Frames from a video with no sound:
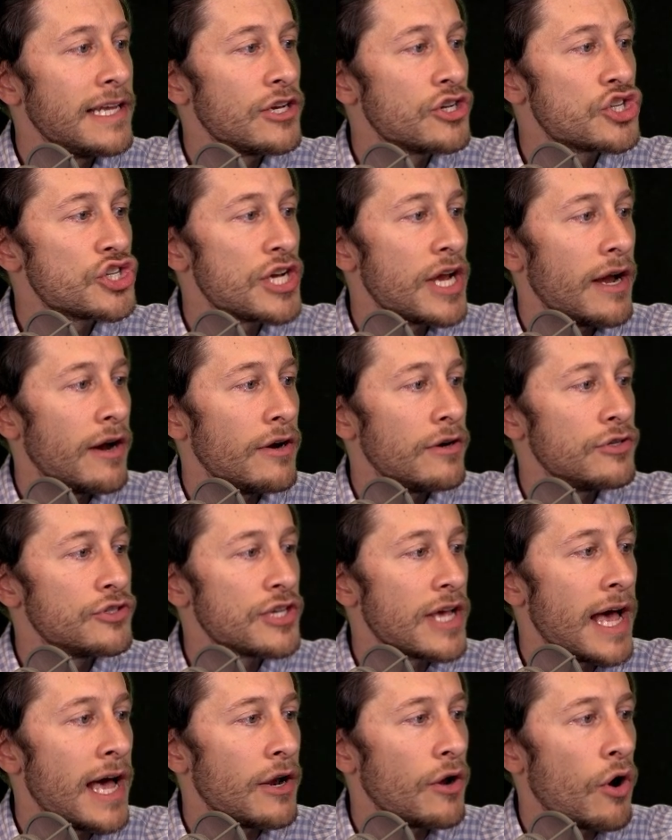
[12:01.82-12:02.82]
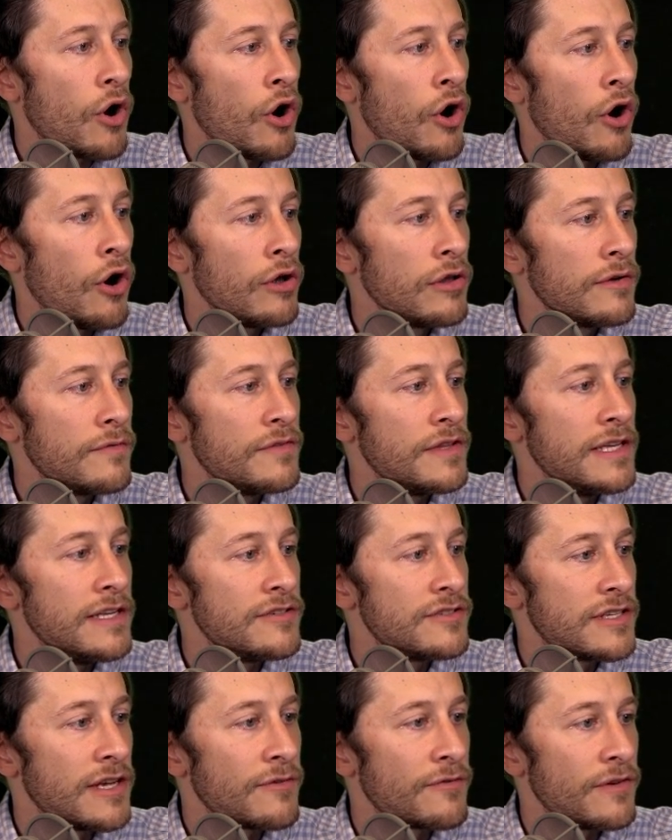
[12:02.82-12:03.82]
shares at all of
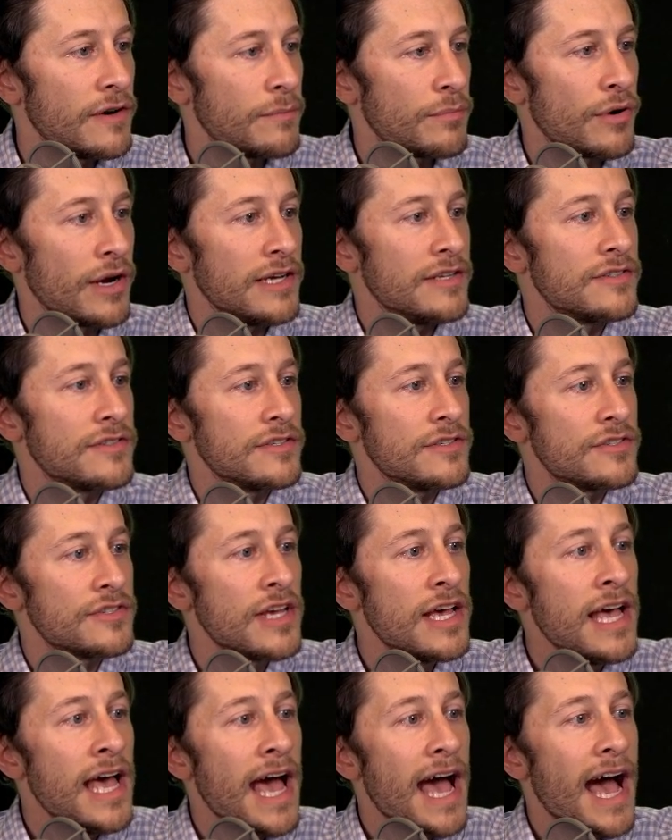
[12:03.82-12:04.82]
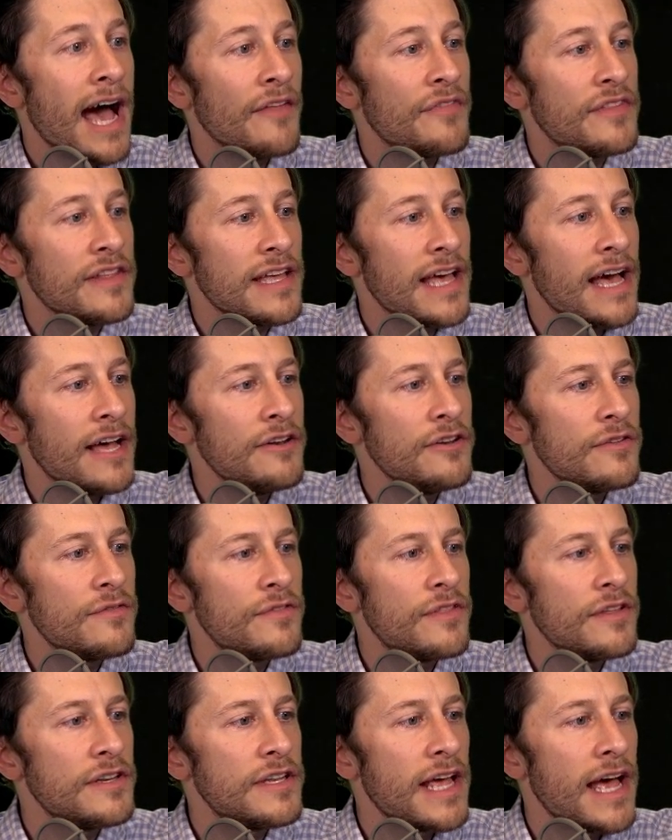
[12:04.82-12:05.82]
these different prices. At the end of
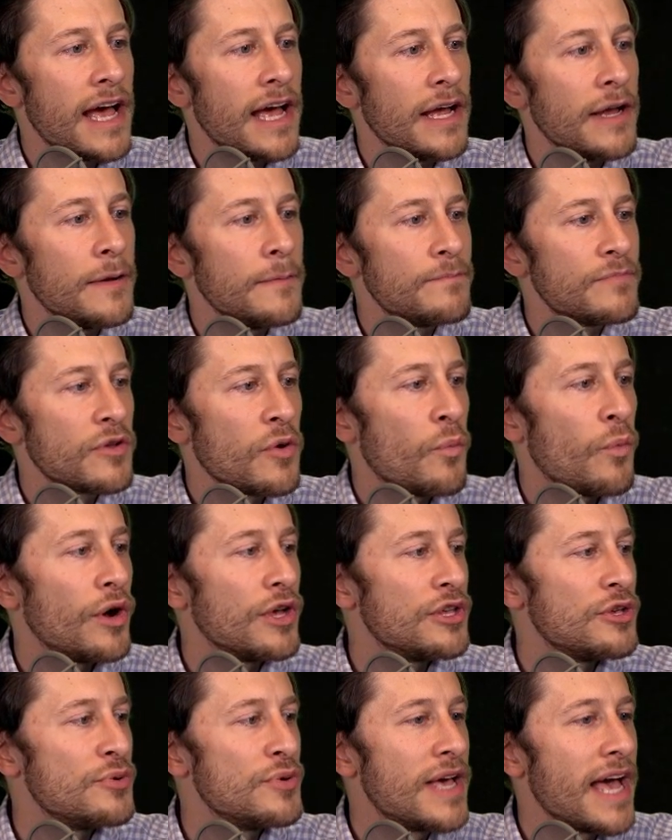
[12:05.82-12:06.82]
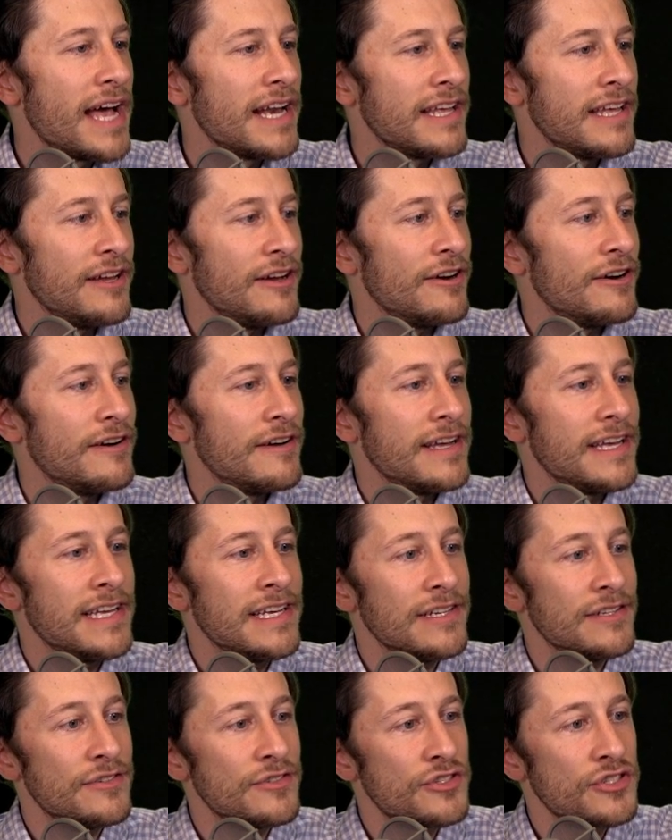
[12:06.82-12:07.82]
the day, what you get here
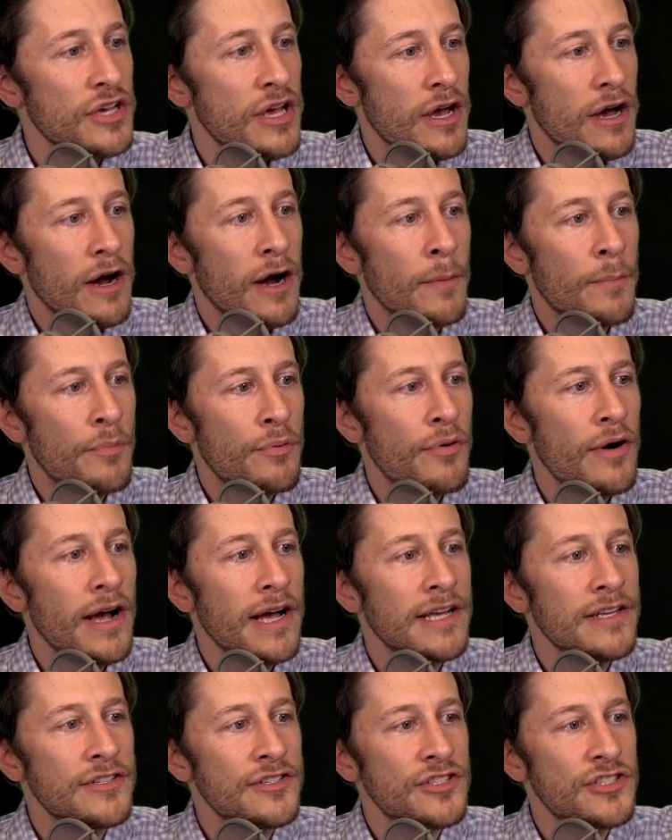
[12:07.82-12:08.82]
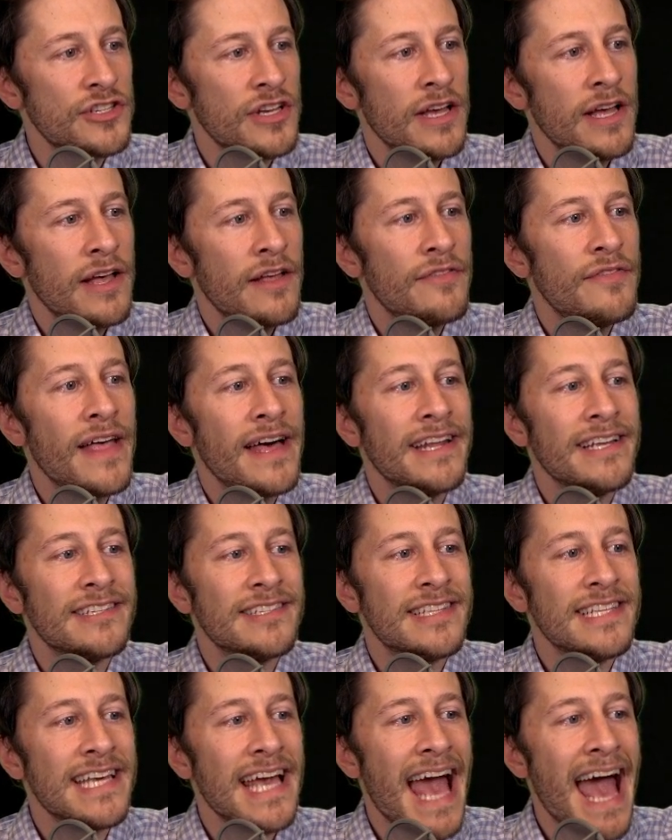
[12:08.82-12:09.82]
is a price that is
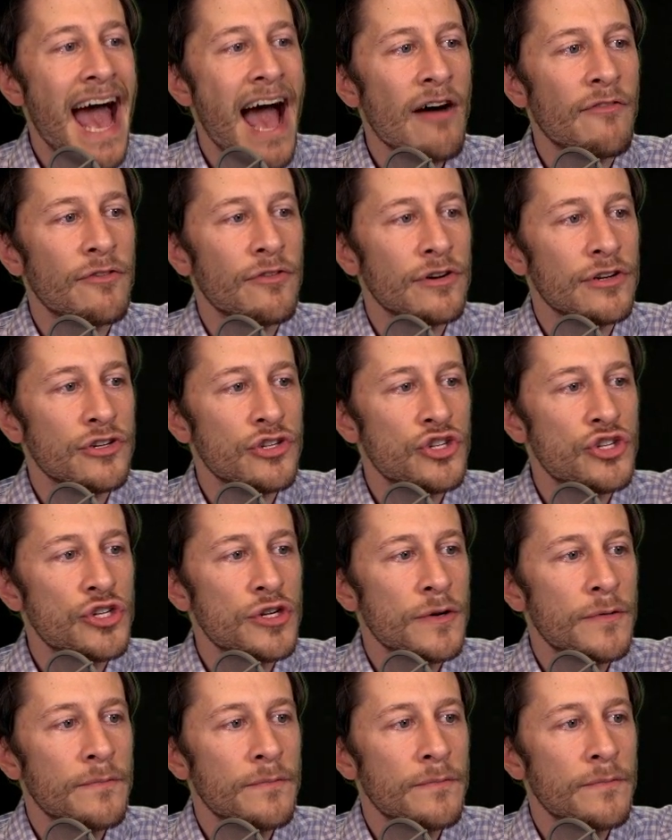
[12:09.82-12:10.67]
the average